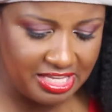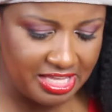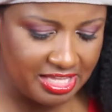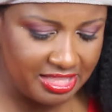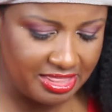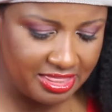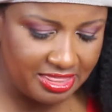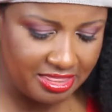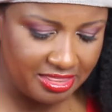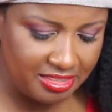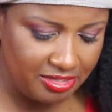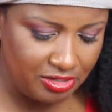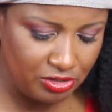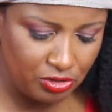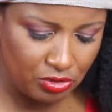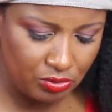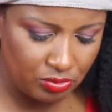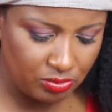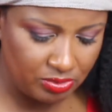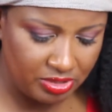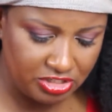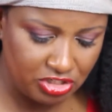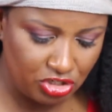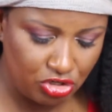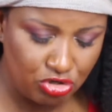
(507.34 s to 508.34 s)
it, you
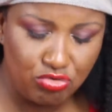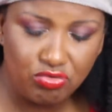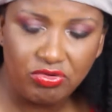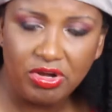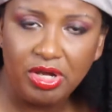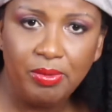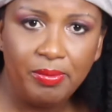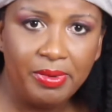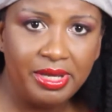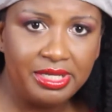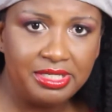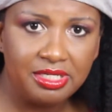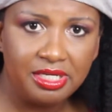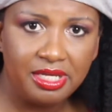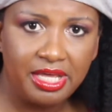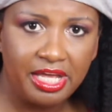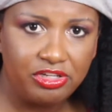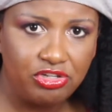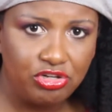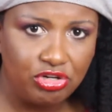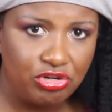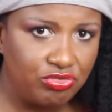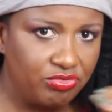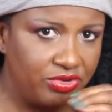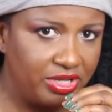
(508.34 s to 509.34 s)
know, it's a great way to
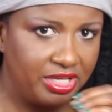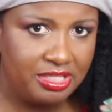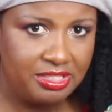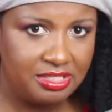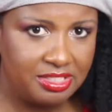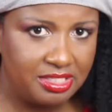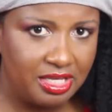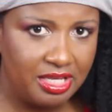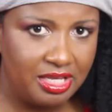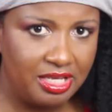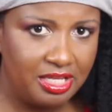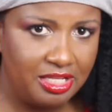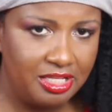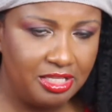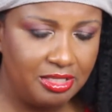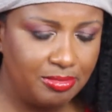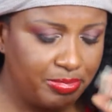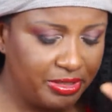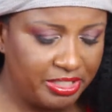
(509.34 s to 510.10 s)
get your greens in,